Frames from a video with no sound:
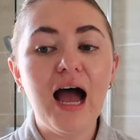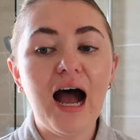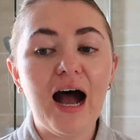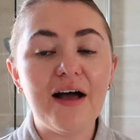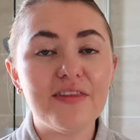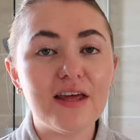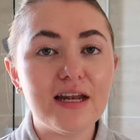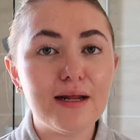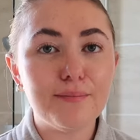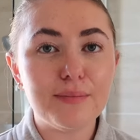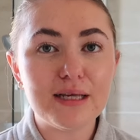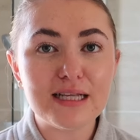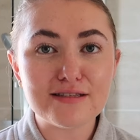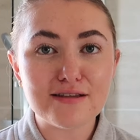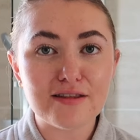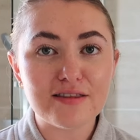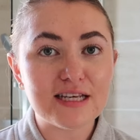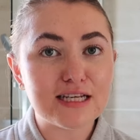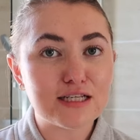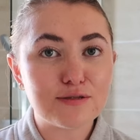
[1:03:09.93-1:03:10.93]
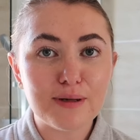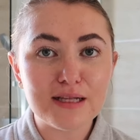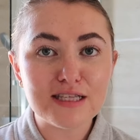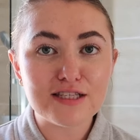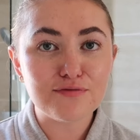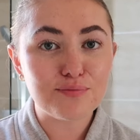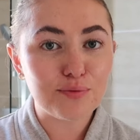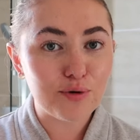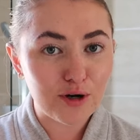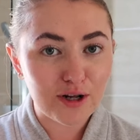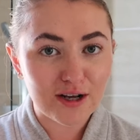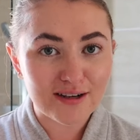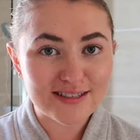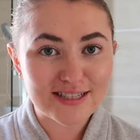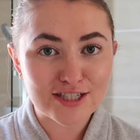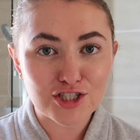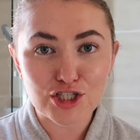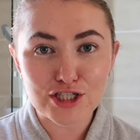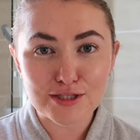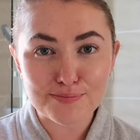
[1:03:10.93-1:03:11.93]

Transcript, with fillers: and then it means that the expensive products that she